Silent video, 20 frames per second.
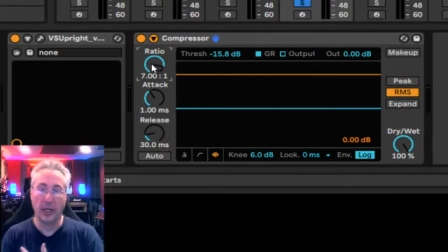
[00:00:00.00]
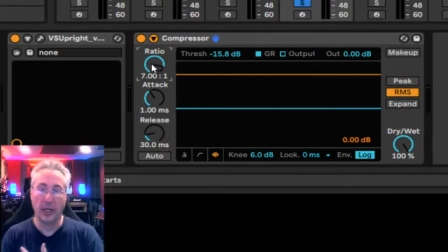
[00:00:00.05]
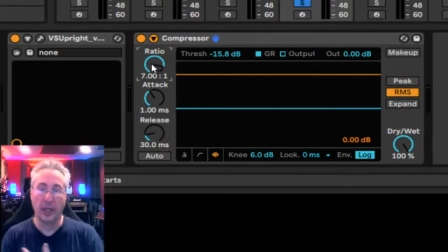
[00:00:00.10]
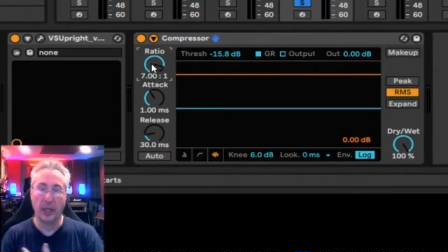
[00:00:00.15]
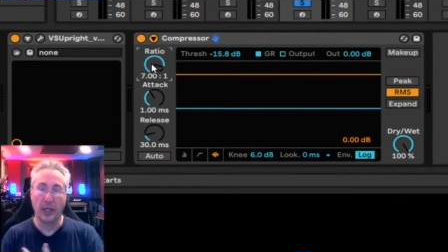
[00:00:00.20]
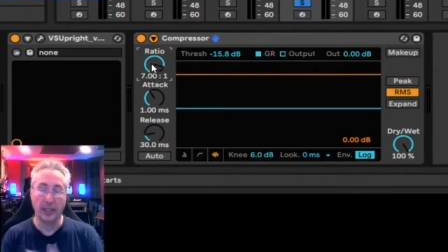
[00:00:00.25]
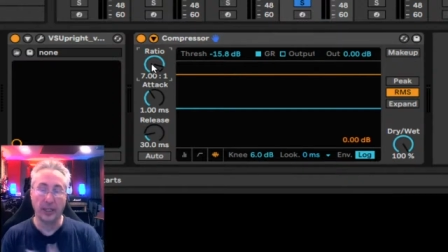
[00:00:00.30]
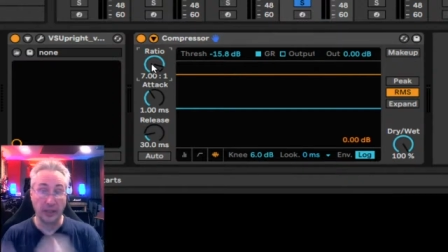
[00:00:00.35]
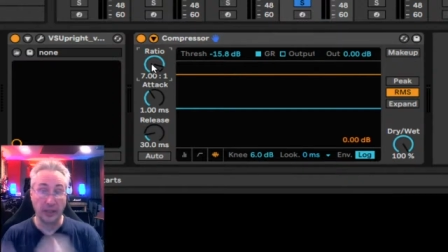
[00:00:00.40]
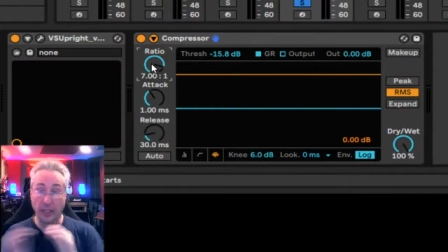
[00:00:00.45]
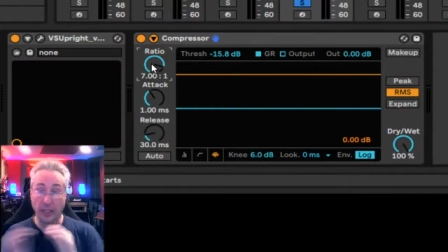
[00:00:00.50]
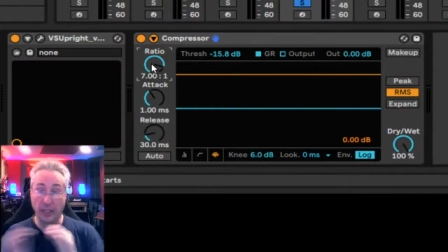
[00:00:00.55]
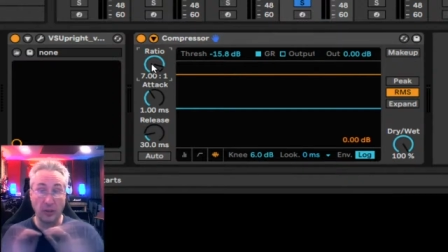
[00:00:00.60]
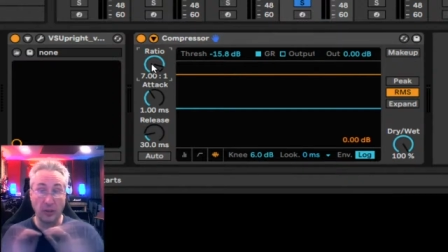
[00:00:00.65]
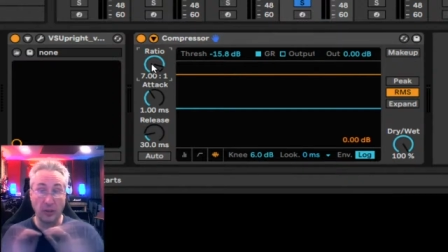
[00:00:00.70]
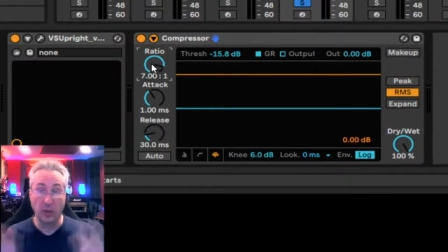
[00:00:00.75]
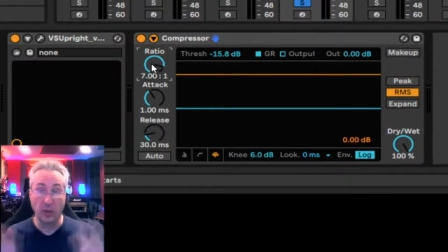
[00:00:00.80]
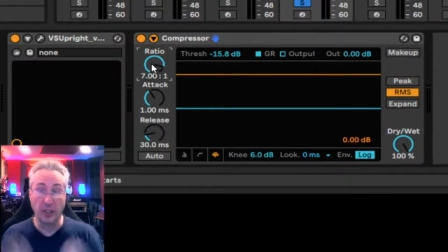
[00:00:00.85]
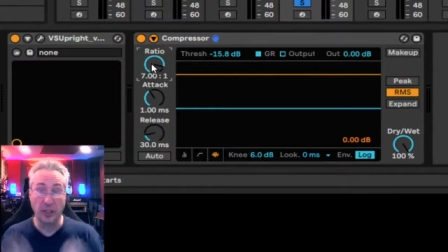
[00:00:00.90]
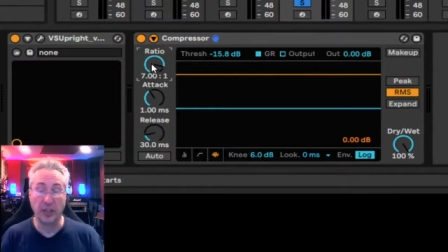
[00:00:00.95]
it's going to
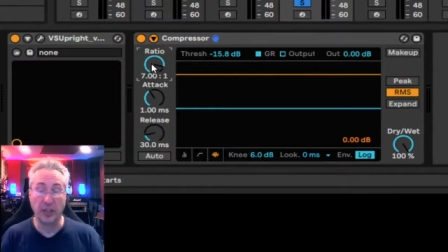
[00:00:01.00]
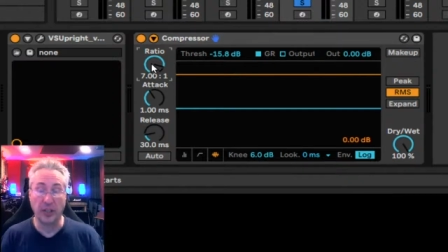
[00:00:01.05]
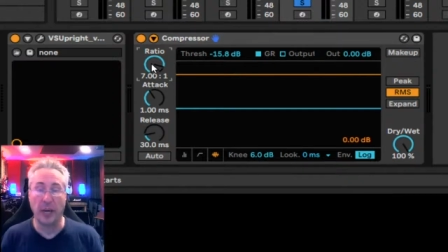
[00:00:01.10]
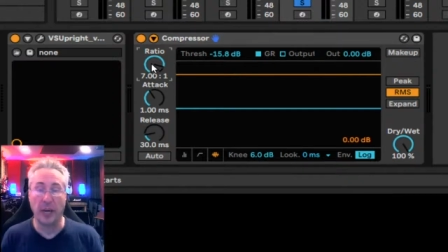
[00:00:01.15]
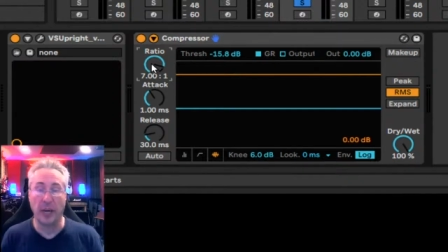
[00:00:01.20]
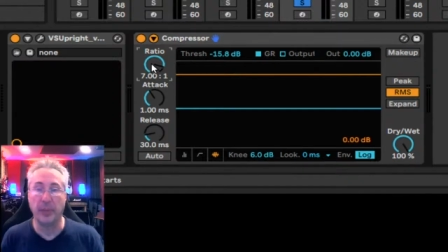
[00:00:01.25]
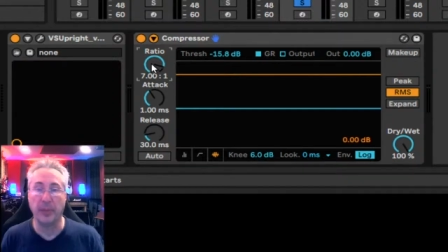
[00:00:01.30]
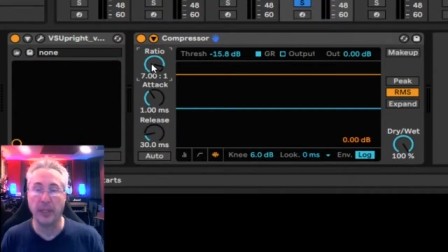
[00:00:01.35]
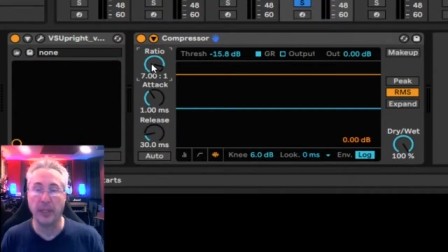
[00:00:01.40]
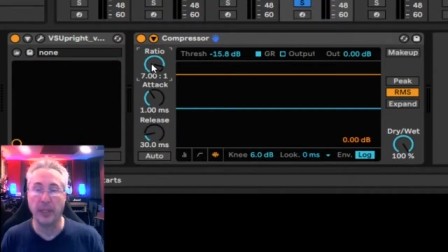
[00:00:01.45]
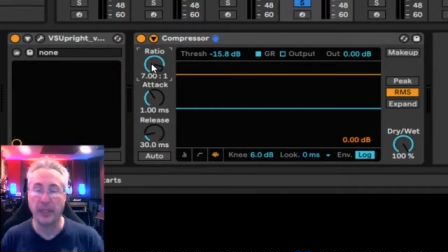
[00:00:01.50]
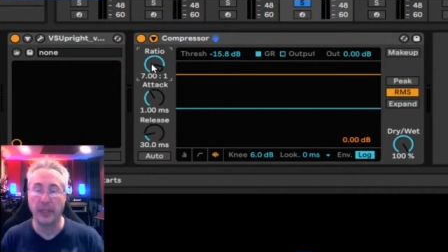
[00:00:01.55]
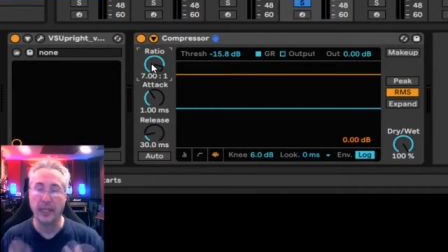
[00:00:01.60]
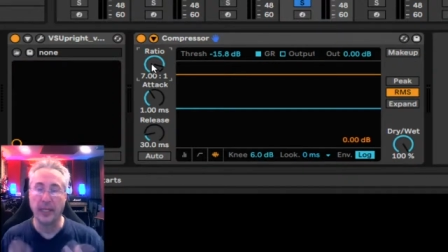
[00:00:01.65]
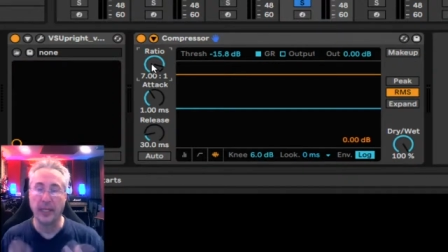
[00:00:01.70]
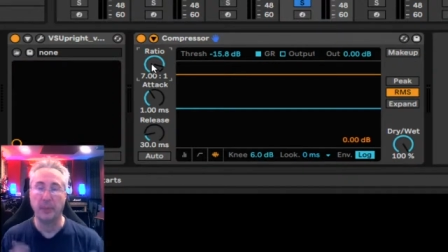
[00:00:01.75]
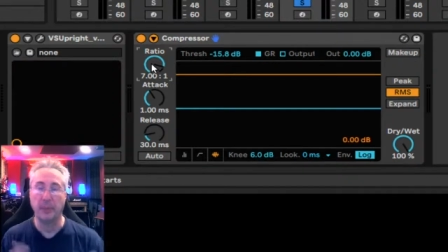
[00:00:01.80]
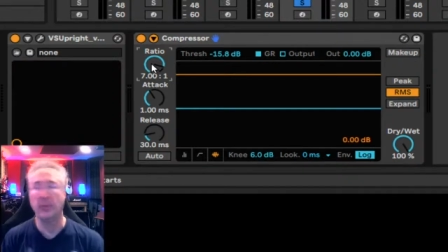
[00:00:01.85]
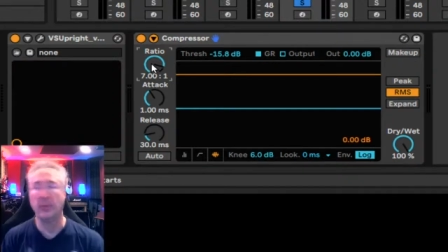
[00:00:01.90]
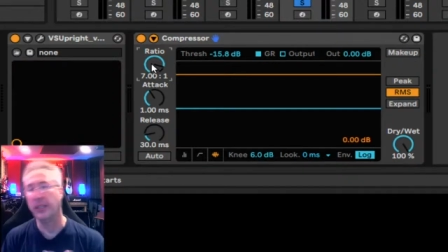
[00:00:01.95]
totally chop it. And at that
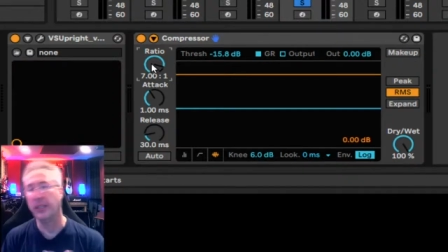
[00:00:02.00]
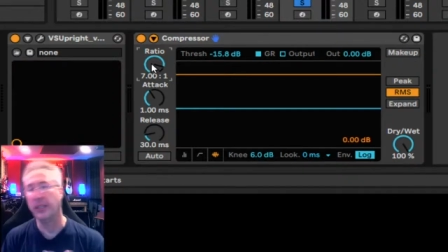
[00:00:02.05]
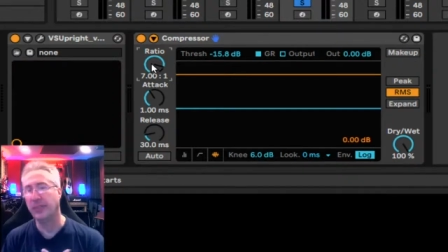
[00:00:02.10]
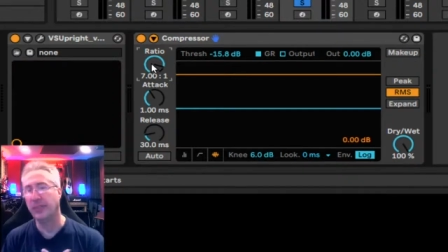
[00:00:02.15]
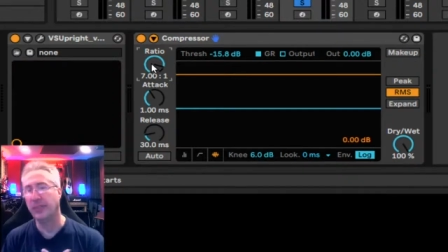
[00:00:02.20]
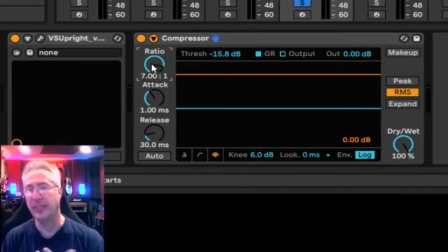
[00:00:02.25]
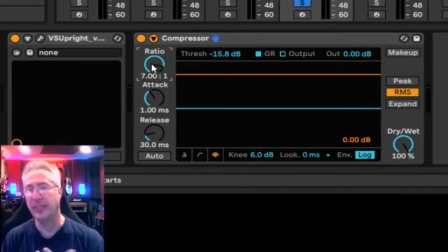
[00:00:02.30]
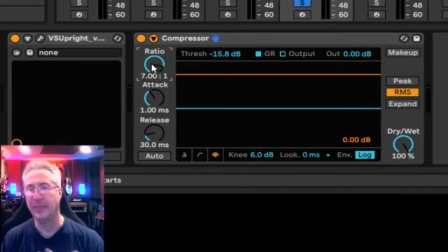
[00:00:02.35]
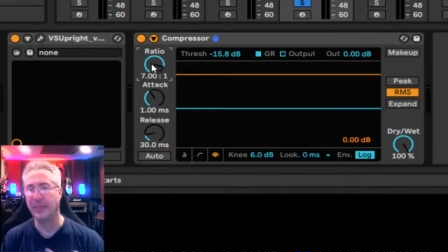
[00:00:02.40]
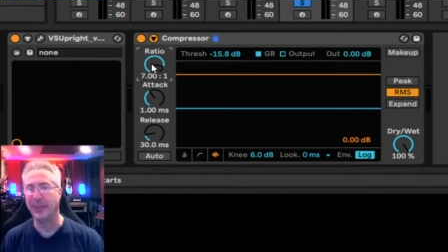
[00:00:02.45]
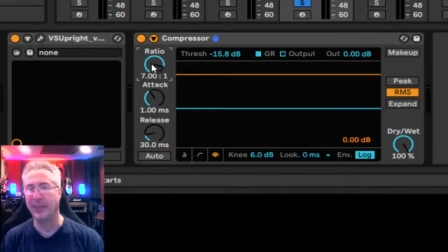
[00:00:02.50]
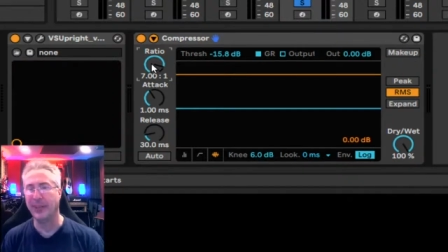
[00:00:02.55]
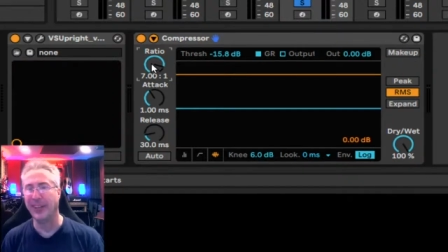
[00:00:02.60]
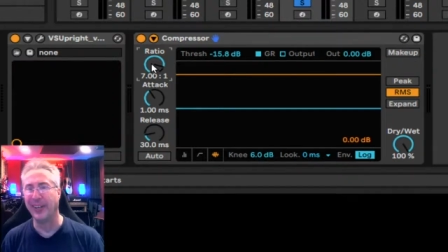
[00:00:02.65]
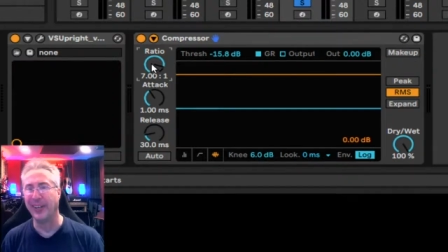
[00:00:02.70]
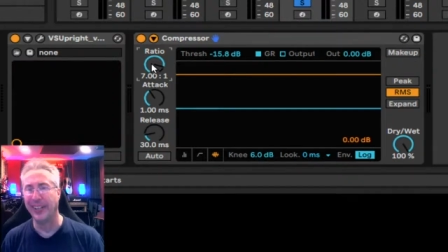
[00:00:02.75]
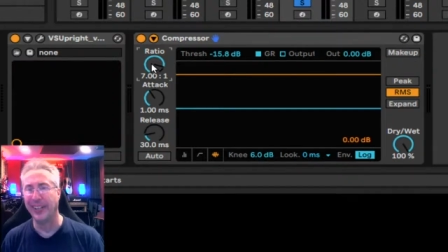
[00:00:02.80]
point, it's a limiter.